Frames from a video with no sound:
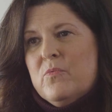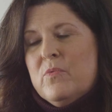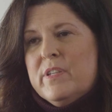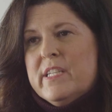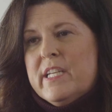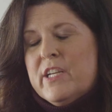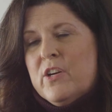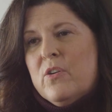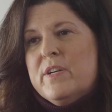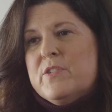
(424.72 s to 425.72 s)
Mm-hmm. Did it
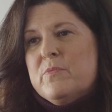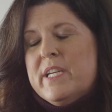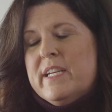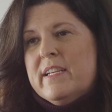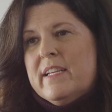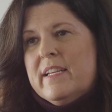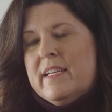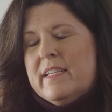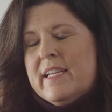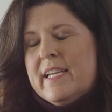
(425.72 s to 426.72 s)
go as we
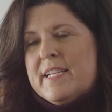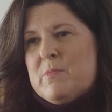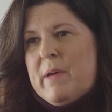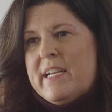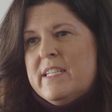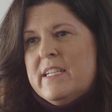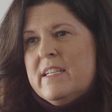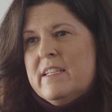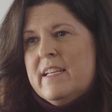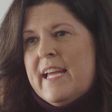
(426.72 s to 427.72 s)

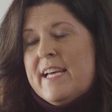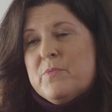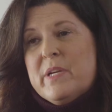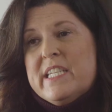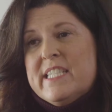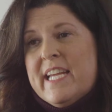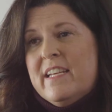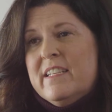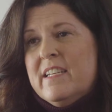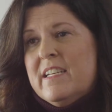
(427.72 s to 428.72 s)
expected, as we
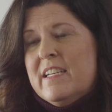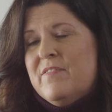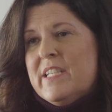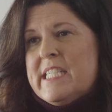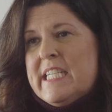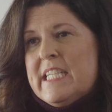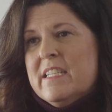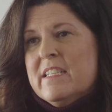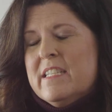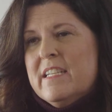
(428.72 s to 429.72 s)
intended? And if it
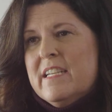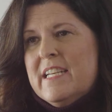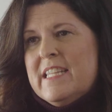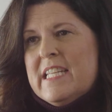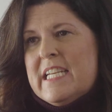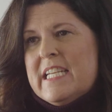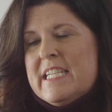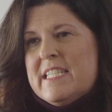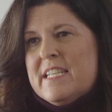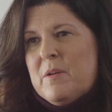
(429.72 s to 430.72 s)
didn't, that it
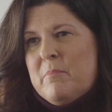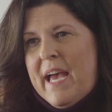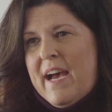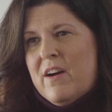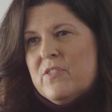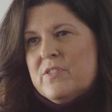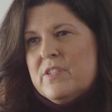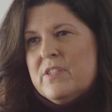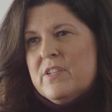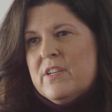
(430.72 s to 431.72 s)
isn't about
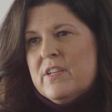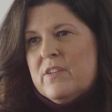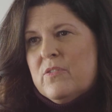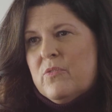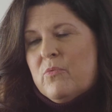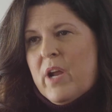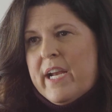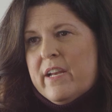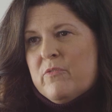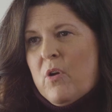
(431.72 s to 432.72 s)

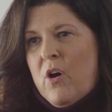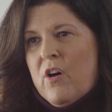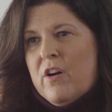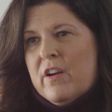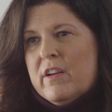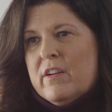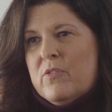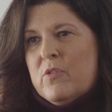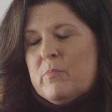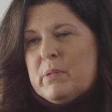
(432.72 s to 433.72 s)
right and wrong
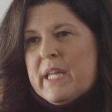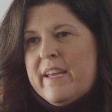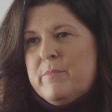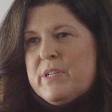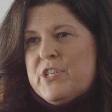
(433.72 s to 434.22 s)
or blame and